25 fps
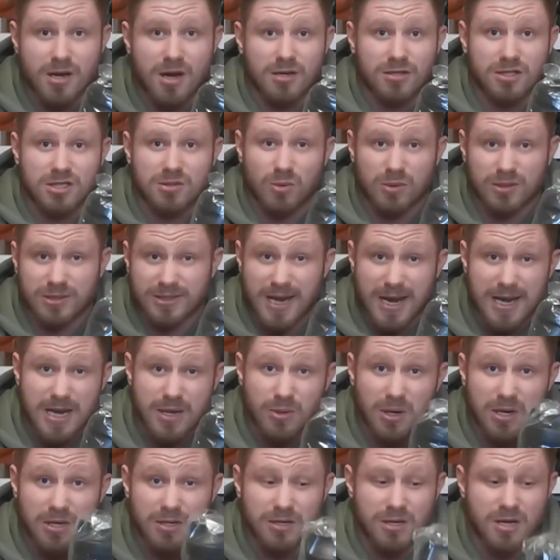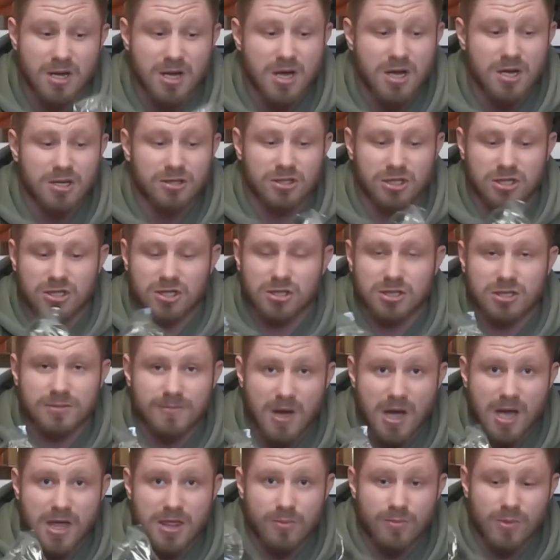I just wanted anyone, just because
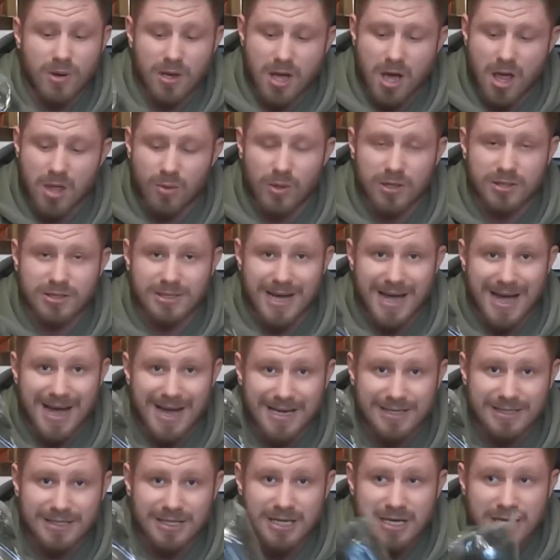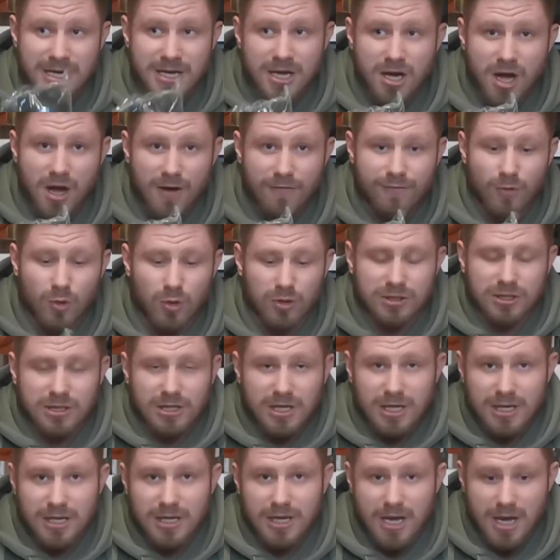the other ones I had,
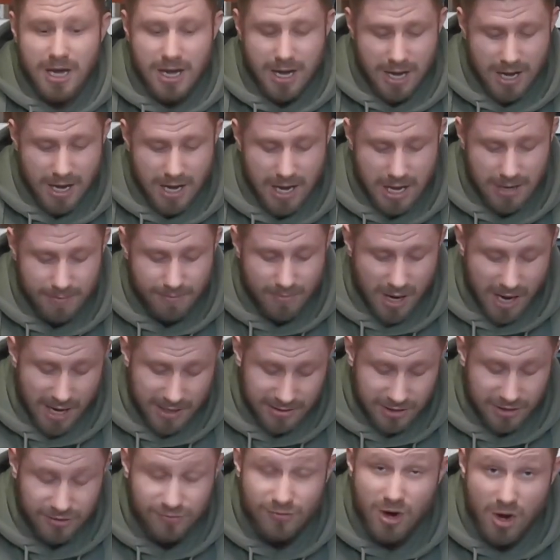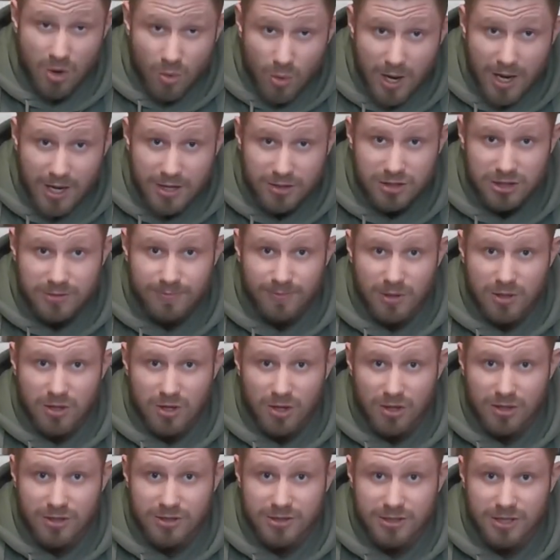unfortunately, I had to throw away just
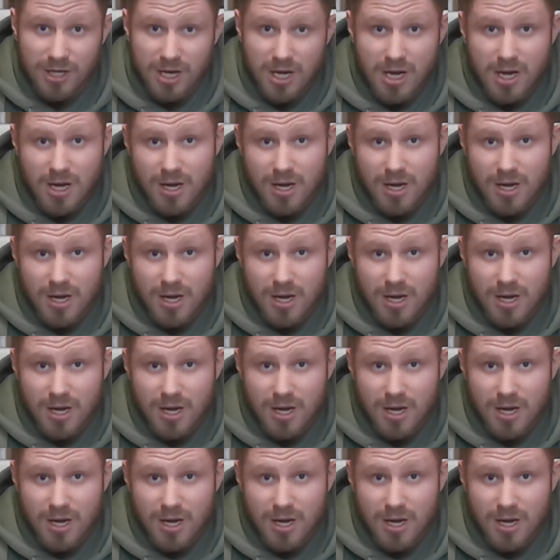because,